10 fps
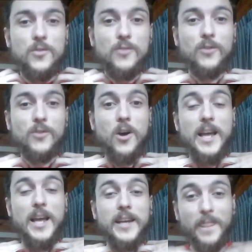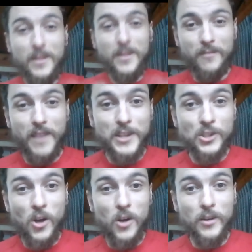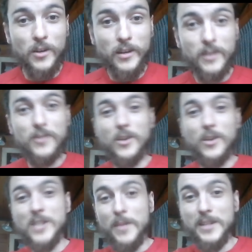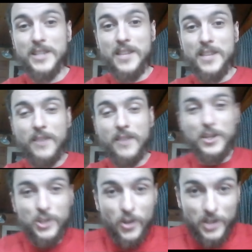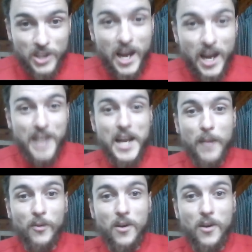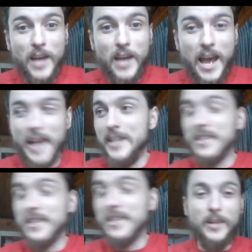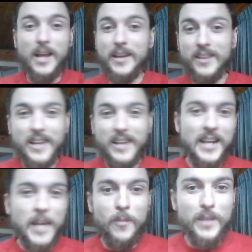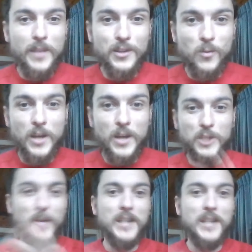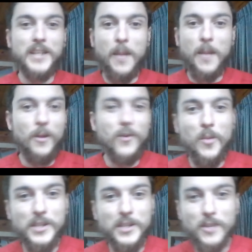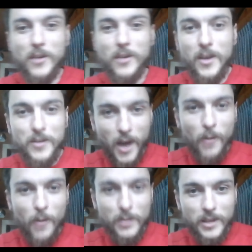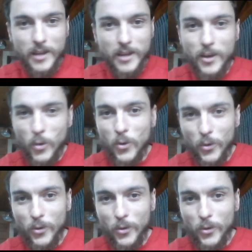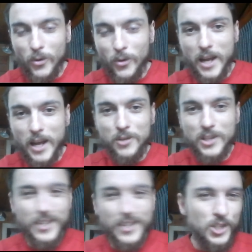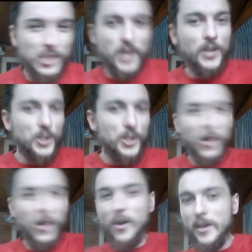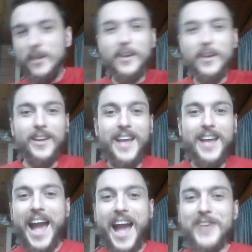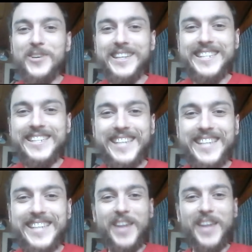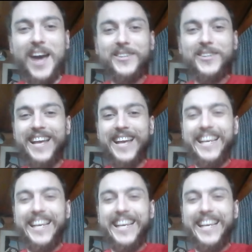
You've got like the vest on, you have got something underneath the vest, you have got side armor on, and he's going to be like a couple meters away, just behind the camera, no big deal." So Ari was like, "Yeah, all good, all good, all good," and he was just like, "Just sell each shot." yeah. And you can see on the outtake.